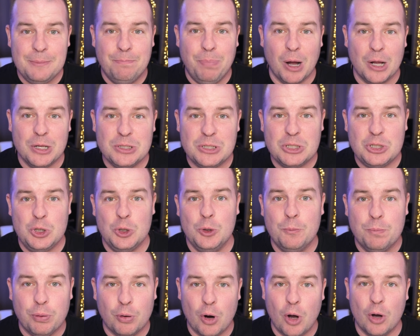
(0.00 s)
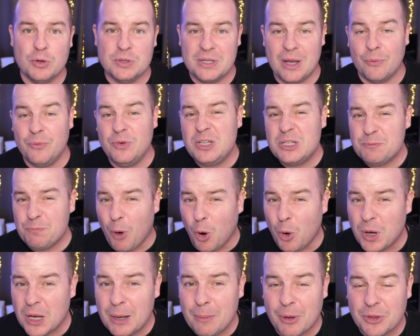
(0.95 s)
Buds 2 Pros. Now we've
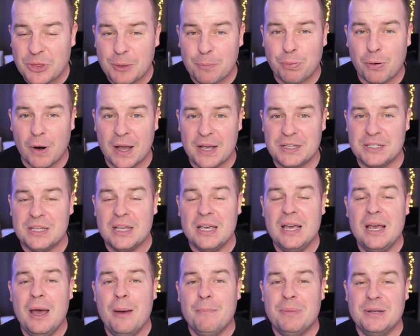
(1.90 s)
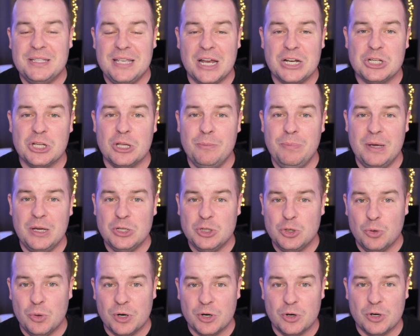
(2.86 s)
spoken about the price potentially being
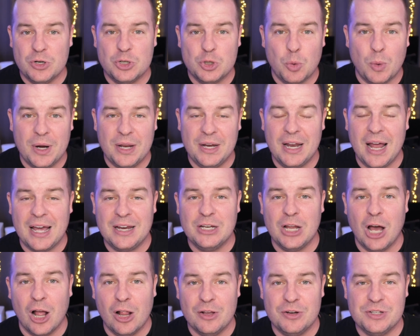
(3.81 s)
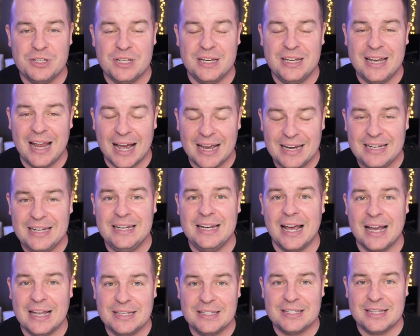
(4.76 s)

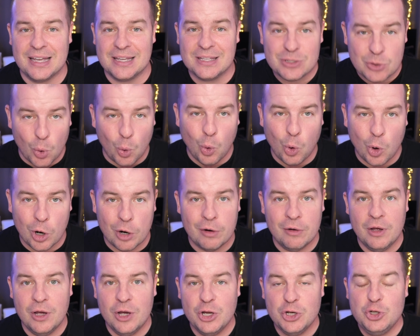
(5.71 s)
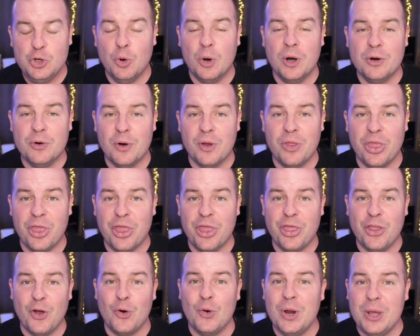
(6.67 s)
$229.99 or
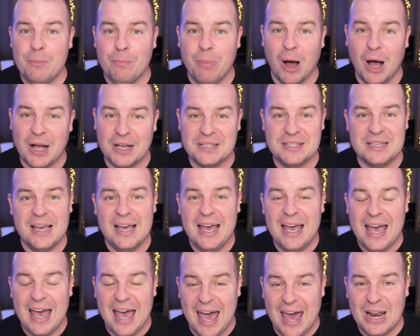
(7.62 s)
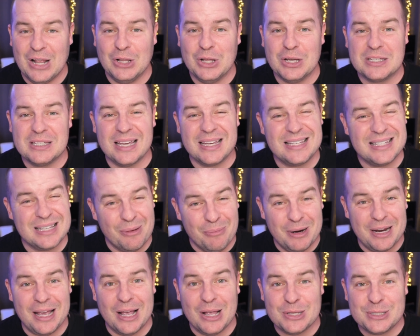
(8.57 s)
230 bucks and it looks like
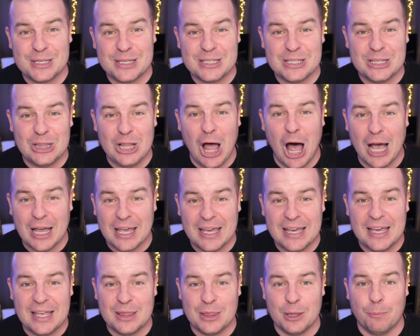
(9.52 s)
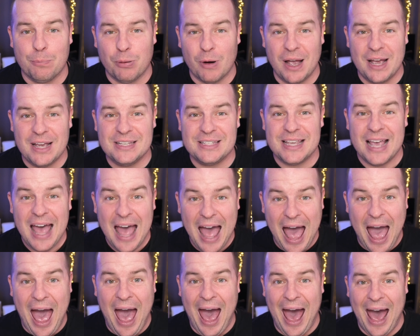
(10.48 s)
somebody else is locking in the price
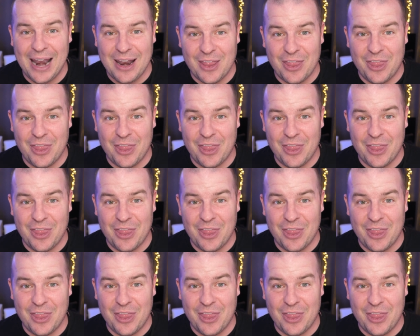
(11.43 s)
at